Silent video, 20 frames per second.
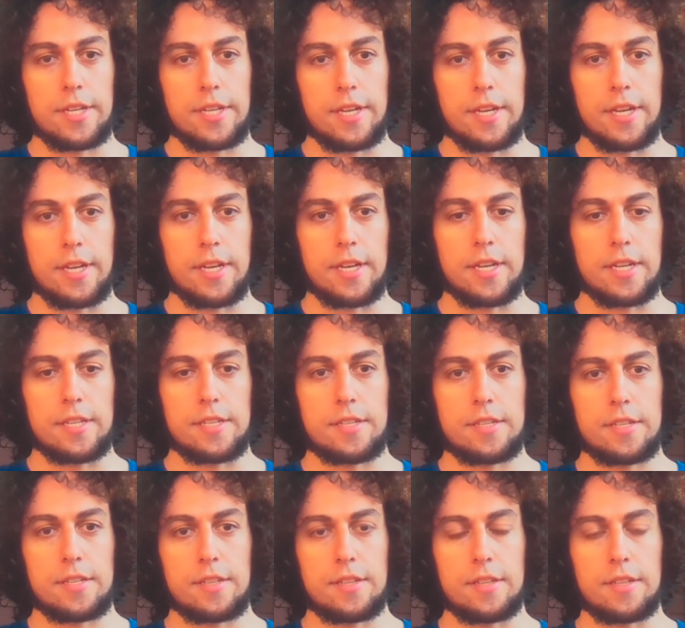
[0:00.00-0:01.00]

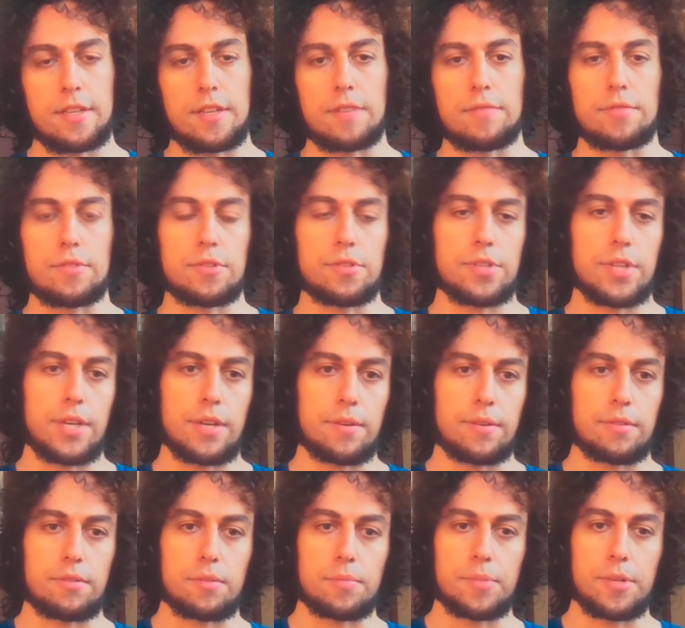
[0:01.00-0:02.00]
at the evolutionary
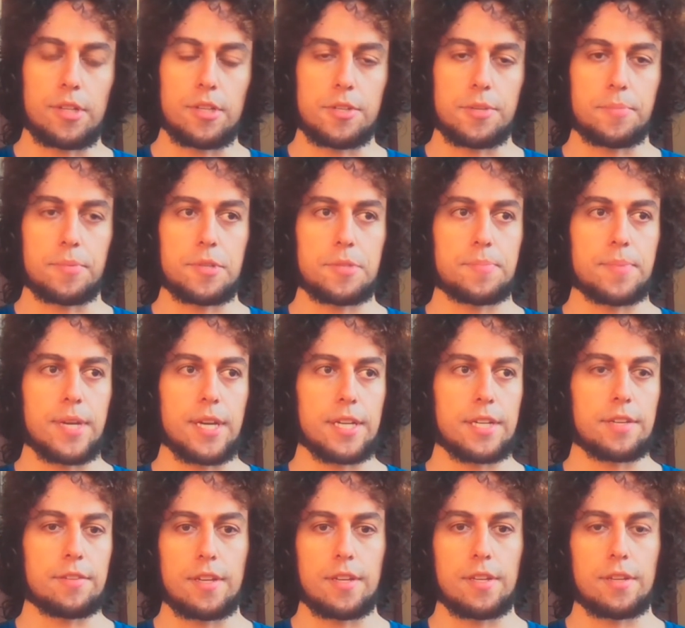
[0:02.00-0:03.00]
anthropology
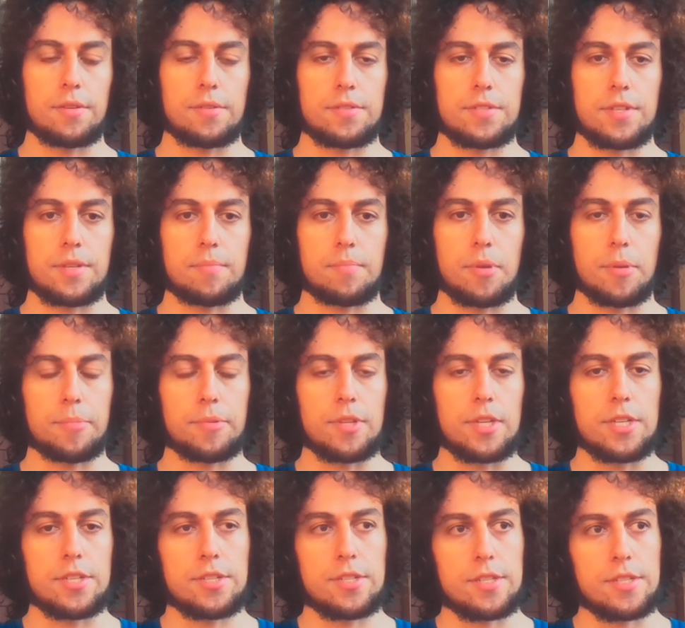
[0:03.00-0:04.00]
perspective using
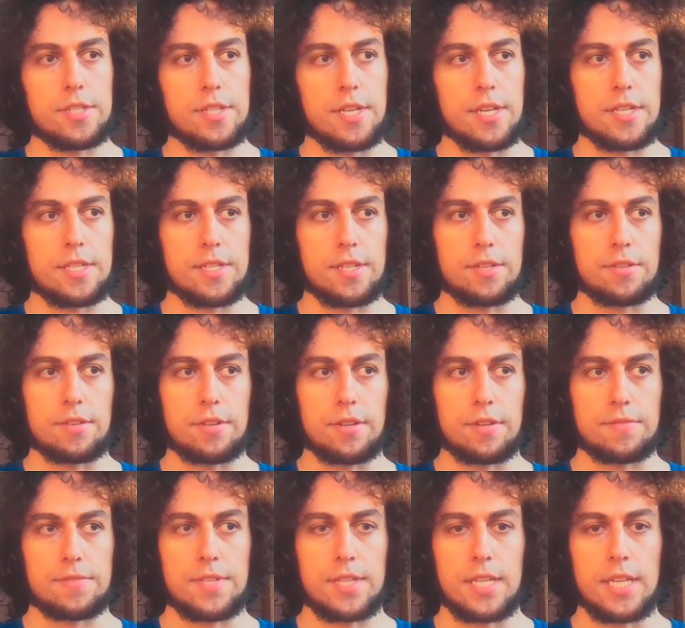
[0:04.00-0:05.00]
populations as a unit
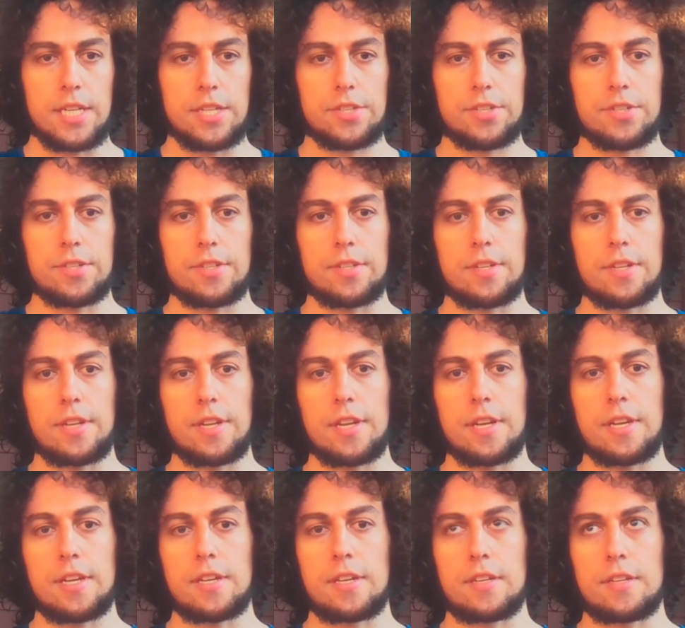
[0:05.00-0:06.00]
of selection
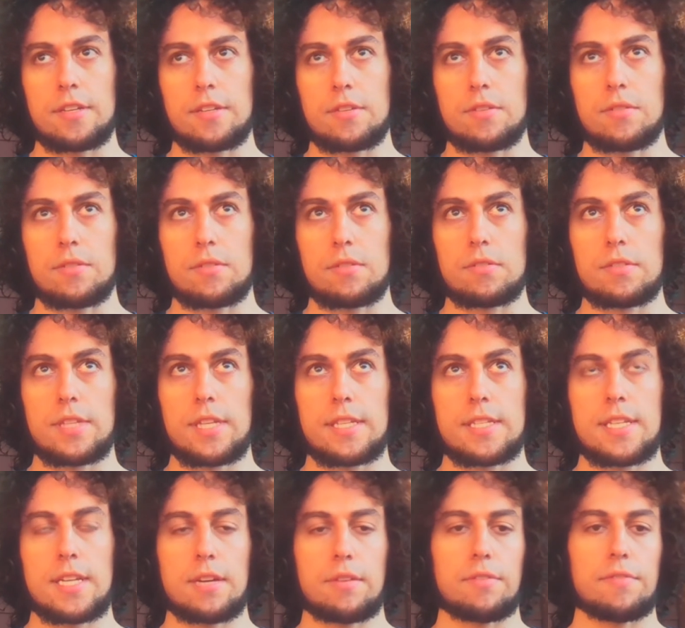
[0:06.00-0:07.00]
and conclude that
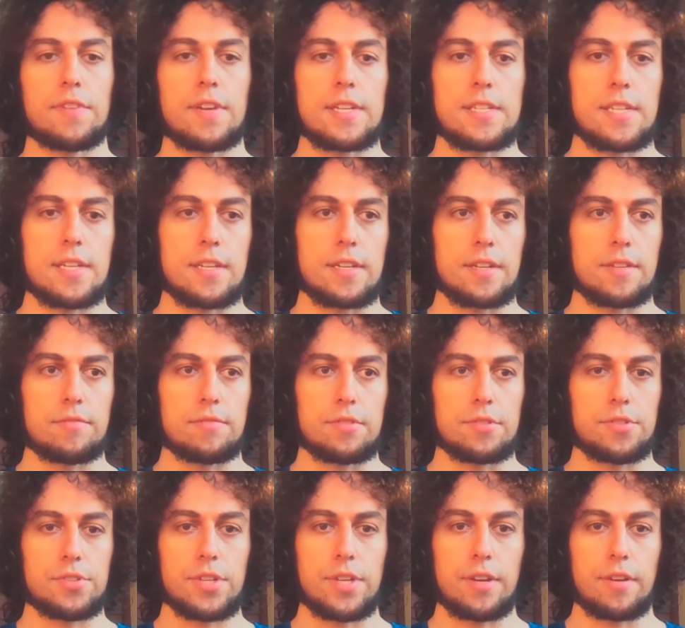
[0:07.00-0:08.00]
sacrifice had an
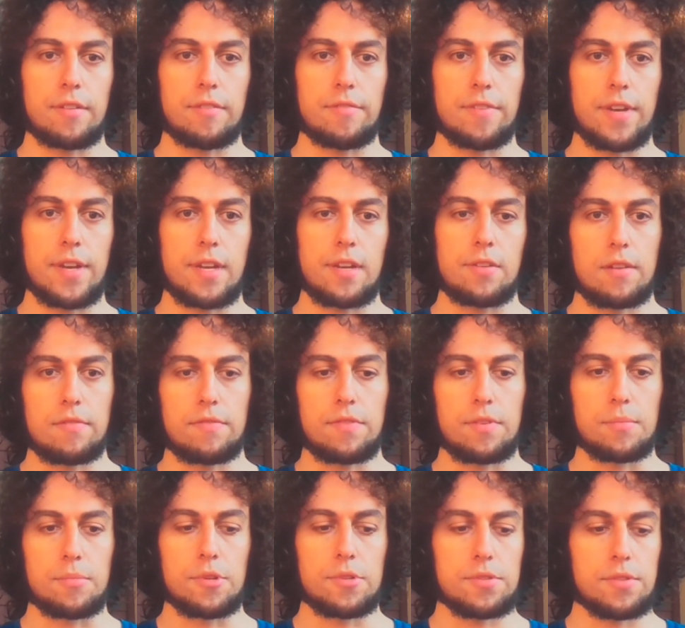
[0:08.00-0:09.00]
evolutionary value
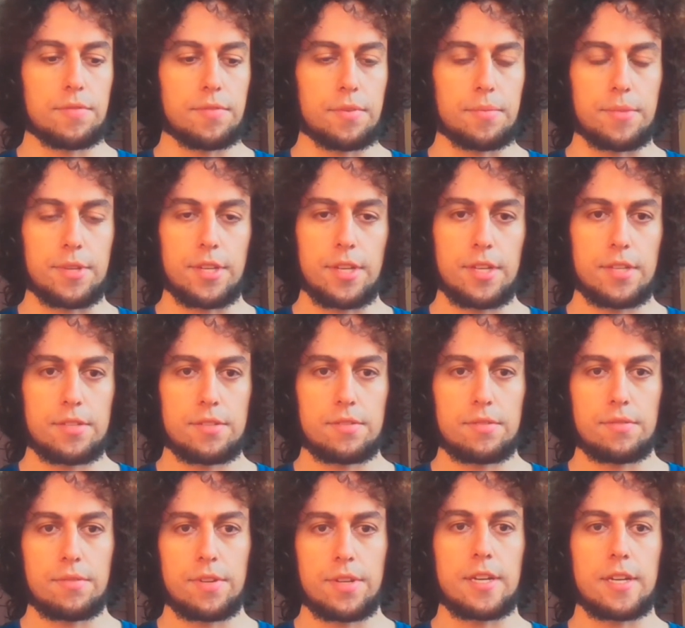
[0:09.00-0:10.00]
for most of human
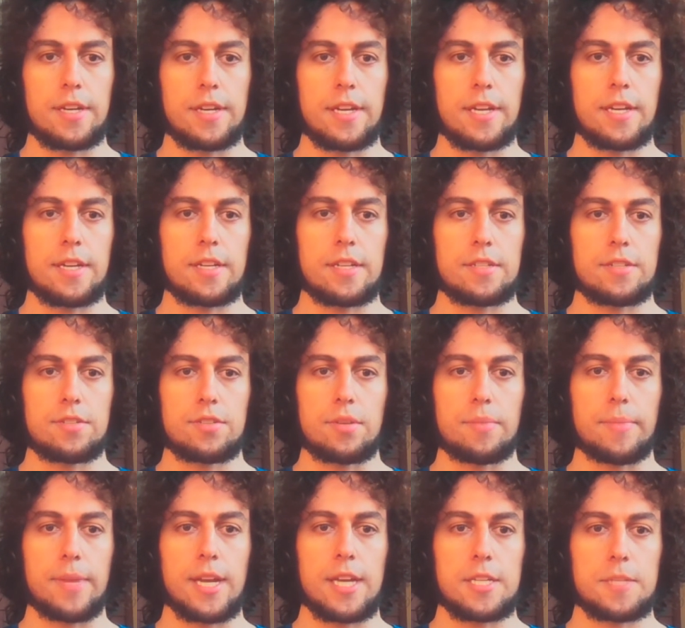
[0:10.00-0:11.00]
history, and
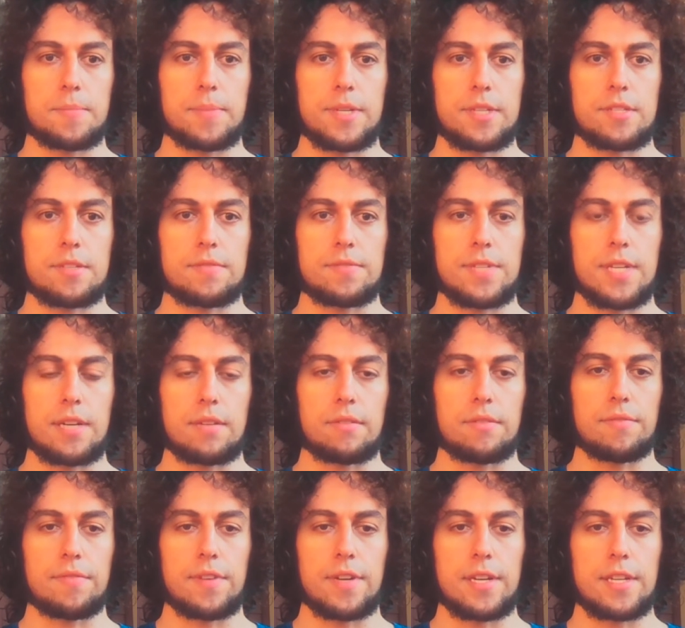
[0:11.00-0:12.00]
some aspects of
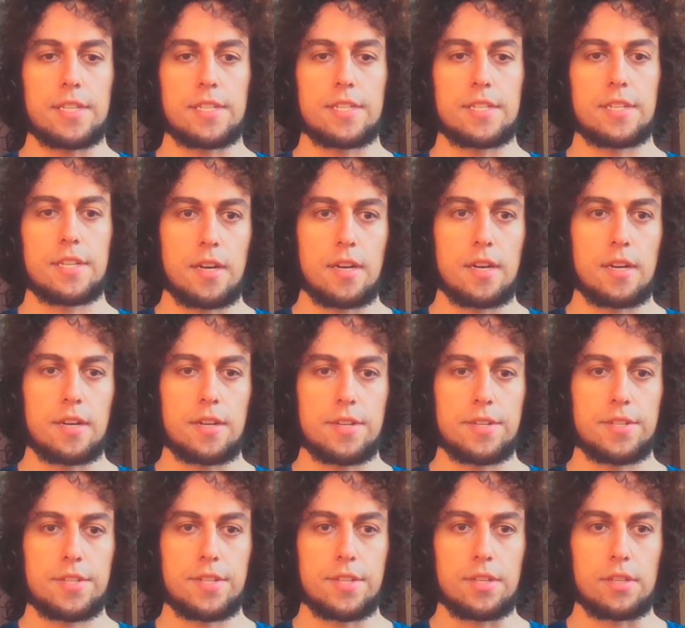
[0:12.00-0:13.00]
sacrifice are
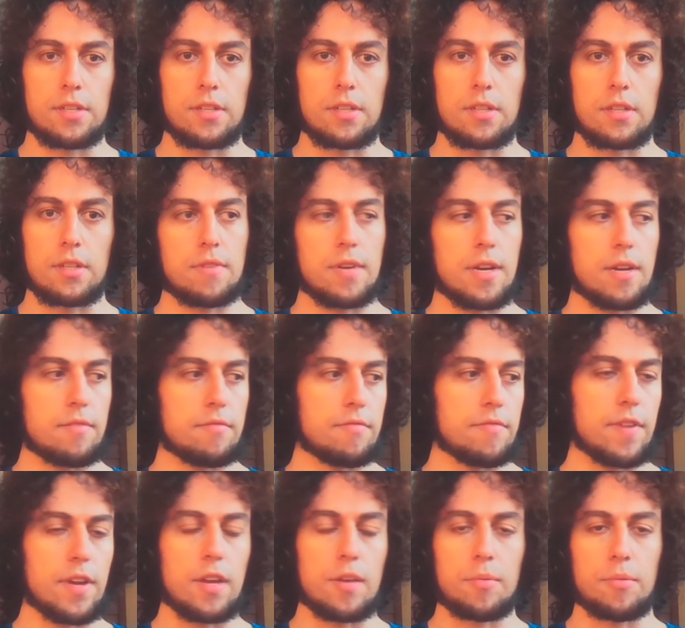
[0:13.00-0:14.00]
still
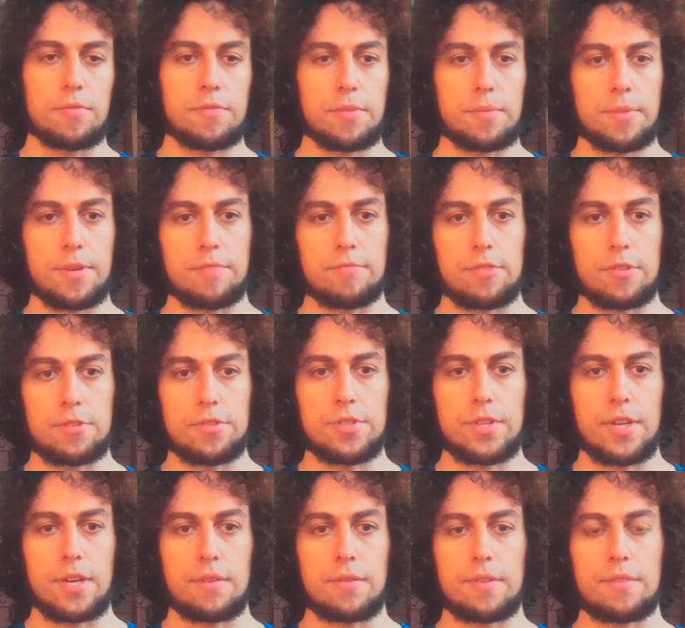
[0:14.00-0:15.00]
valuable from an
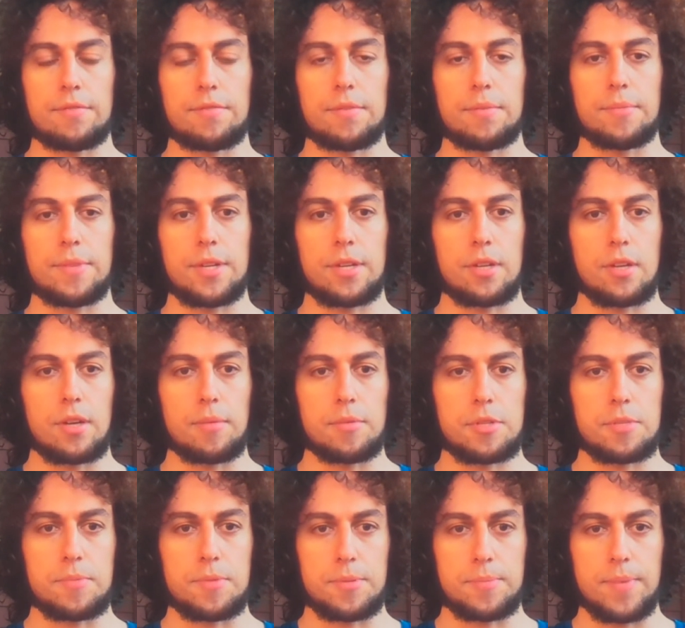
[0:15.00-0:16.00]
evolutionary, from an
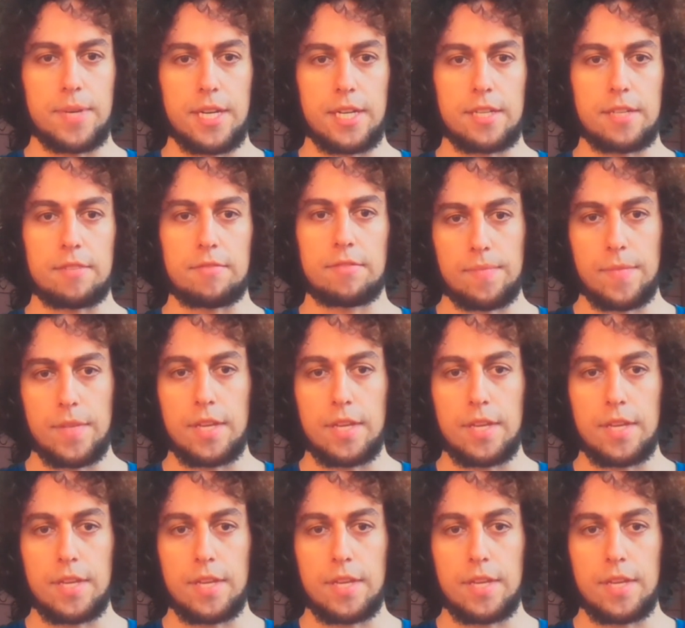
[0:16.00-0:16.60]
economics perspective.